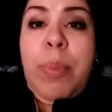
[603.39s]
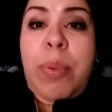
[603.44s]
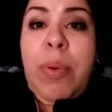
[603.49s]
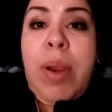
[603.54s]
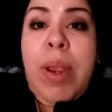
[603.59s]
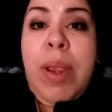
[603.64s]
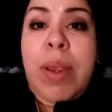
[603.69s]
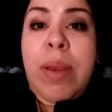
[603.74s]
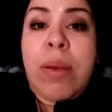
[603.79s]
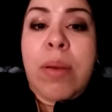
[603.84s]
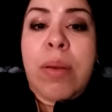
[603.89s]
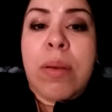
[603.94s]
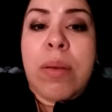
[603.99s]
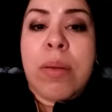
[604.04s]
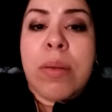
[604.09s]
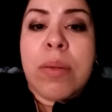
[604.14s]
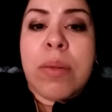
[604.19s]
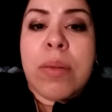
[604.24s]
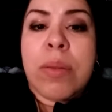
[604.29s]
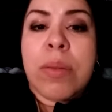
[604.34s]
prior,
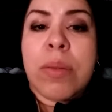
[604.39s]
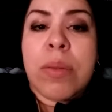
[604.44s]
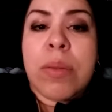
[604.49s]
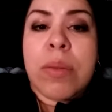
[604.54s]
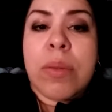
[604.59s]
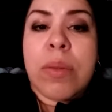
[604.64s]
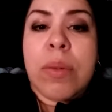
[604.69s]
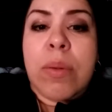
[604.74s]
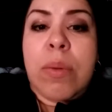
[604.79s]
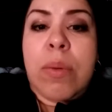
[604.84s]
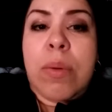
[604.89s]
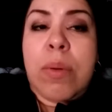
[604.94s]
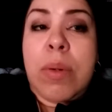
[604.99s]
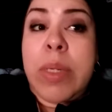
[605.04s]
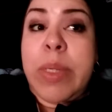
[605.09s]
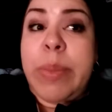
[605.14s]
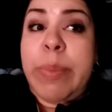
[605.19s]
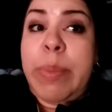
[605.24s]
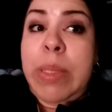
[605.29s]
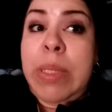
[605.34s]
or
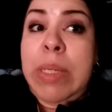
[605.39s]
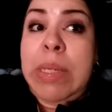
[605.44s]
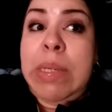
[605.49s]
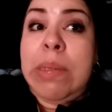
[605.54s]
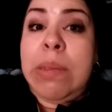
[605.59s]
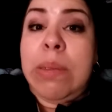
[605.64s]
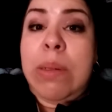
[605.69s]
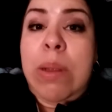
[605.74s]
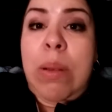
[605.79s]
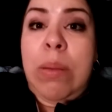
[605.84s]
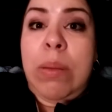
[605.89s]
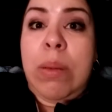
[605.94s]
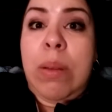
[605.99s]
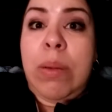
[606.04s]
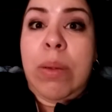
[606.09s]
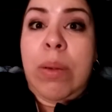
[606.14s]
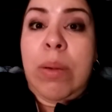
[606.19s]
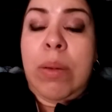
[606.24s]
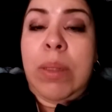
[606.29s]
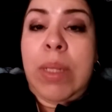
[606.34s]
depending on how
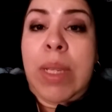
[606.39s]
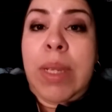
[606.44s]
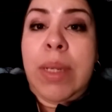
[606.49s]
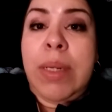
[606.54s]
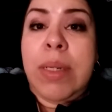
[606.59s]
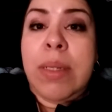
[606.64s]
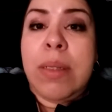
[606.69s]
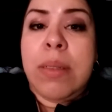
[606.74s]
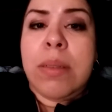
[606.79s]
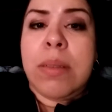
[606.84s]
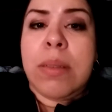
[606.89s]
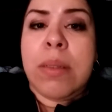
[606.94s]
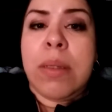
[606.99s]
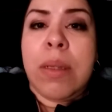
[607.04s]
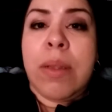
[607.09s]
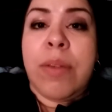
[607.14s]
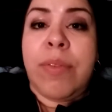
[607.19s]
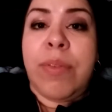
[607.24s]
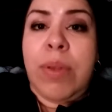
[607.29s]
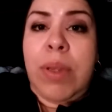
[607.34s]
long your line is.
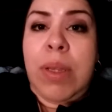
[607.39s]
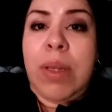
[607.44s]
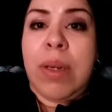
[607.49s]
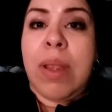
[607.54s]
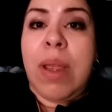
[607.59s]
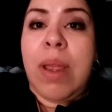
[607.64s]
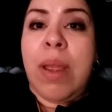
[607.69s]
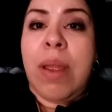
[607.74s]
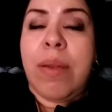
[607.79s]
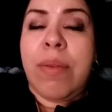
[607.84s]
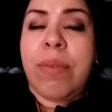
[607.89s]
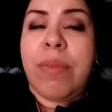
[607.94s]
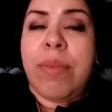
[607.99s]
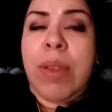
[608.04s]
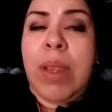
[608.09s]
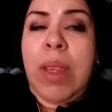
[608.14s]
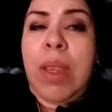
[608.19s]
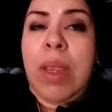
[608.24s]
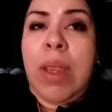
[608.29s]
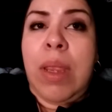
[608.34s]
If you can have
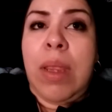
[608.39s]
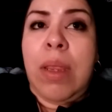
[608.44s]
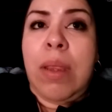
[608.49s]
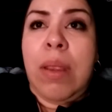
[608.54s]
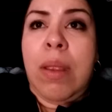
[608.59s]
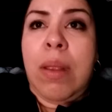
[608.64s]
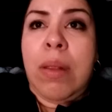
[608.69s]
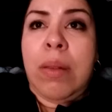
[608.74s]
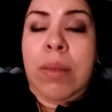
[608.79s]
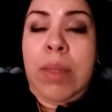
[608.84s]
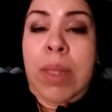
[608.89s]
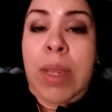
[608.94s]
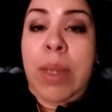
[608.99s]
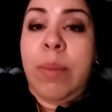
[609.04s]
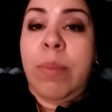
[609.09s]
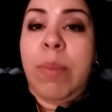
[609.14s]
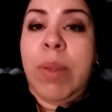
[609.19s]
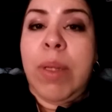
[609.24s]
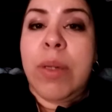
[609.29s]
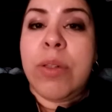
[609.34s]
a
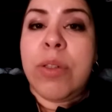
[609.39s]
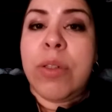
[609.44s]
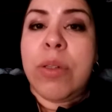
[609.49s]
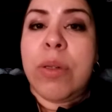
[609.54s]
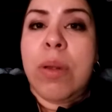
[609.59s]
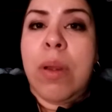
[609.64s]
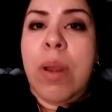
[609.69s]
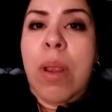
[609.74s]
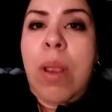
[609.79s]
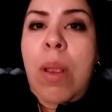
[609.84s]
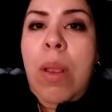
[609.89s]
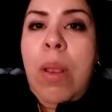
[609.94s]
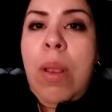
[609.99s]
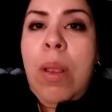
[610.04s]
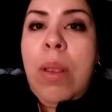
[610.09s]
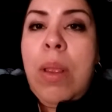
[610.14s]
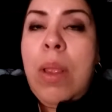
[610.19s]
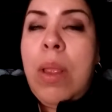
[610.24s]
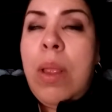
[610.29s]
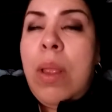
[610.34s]
line manager,
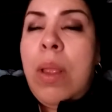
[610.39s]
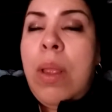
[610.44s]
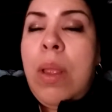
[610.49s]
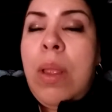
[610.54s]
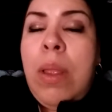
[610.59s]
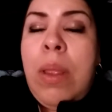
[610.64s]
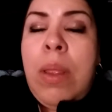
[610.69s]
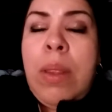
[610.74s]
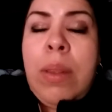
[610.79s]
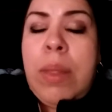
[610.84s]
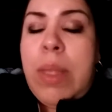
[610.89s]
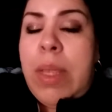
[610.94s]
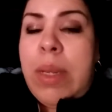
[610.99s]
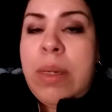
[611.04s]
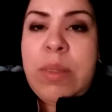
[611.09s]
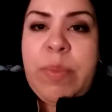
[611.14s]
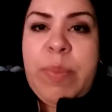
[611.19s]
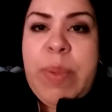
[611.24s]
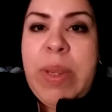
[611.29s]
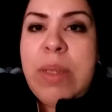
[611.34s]
that
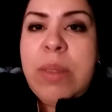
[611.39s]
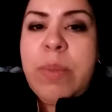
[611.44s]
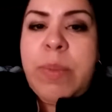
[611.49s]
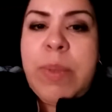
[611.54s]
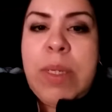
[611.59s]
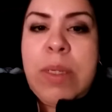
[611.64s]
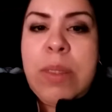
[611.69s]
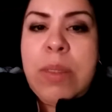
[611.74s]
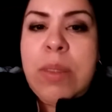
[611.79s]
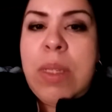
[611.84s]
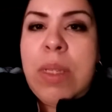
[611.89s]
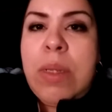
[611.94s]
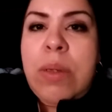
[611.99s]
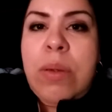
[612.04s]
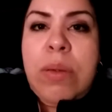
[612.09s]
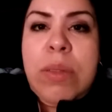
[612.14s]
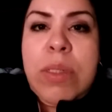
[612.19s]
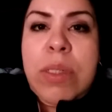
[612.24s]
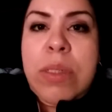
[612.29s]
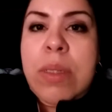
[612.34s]
is best, because
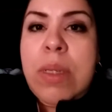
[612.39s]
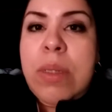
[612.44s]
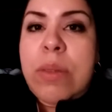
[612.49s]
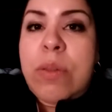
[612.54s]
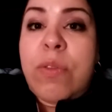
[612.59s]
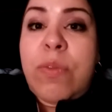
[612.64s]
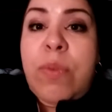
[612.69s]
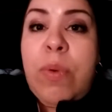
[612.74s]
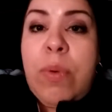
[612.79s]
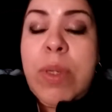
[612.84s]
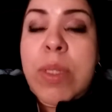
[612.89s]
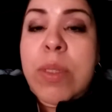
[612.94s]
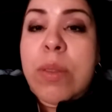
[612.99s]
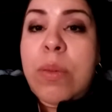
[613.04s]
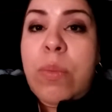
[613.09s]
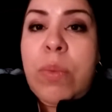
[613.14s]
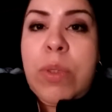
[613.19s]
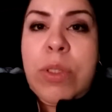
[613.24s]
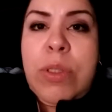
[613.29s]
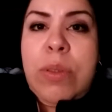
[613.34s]
then you just get to focus
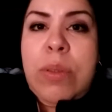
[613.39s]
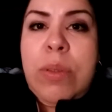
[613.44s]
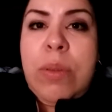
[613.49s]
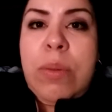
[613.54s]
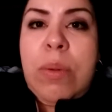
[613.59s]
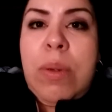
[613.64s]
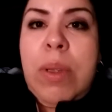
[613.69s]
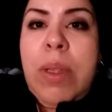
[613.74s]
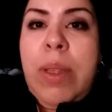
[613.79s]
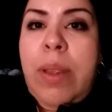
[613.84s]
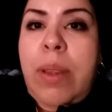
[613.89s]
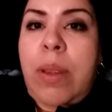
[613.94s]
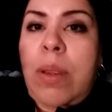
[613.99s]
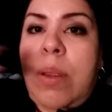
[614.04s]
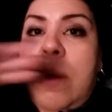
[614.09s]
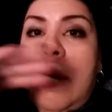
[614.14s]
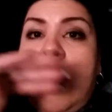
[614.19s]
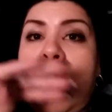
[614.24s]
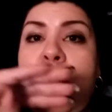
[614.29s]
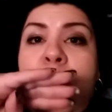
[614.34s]
on what you do.
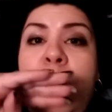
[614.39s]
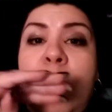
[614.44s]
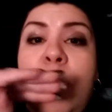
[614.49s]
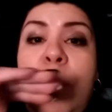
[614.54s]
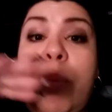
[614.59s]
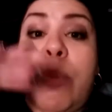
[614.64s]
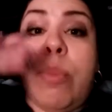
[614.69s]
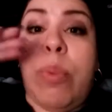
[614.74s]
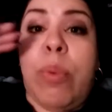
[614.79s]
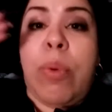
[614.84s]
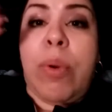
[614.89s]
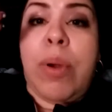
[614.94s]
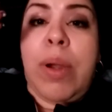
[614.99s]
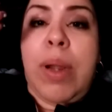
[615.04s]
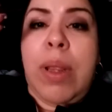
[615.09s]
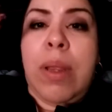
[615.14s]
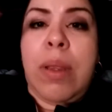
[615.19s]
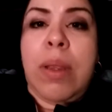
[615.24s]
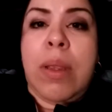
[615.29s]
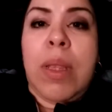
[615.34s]
You're
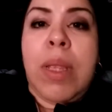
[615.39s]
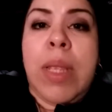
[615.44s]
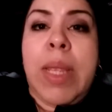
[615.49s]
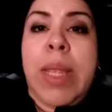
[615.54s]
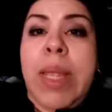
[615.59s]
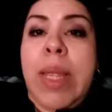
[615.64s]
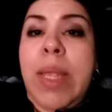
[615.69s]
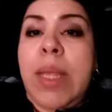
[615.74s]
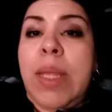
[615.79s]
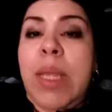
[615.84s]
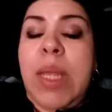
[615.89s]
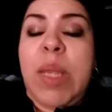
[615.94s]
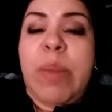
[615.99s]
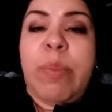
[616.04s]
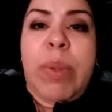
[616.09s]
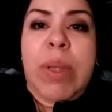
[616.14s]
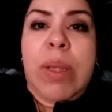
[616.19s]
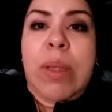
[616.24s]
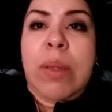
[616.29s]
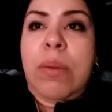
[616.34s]
bored.
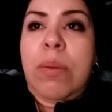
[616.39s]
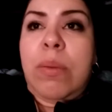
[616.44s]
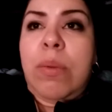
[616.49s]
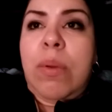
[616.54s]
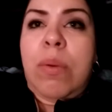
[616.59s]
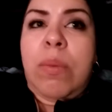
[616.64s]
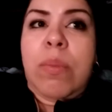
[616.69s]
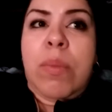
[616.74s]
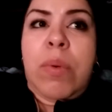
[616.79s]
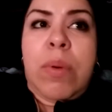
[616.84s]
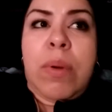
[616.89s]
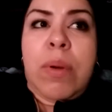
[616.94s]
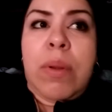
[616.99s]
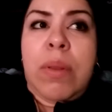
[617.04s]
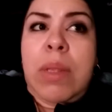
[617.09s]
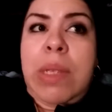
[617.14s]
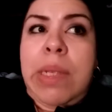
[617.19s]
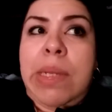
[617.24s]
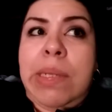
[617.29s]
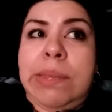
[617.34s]
Keep it no more
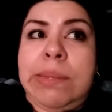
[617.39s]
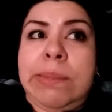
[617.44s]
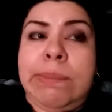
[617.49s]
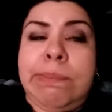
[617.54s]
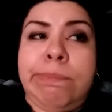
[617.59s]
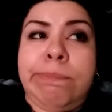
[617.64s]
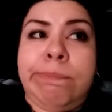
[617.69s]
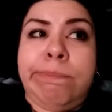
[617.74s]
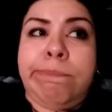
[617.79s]
than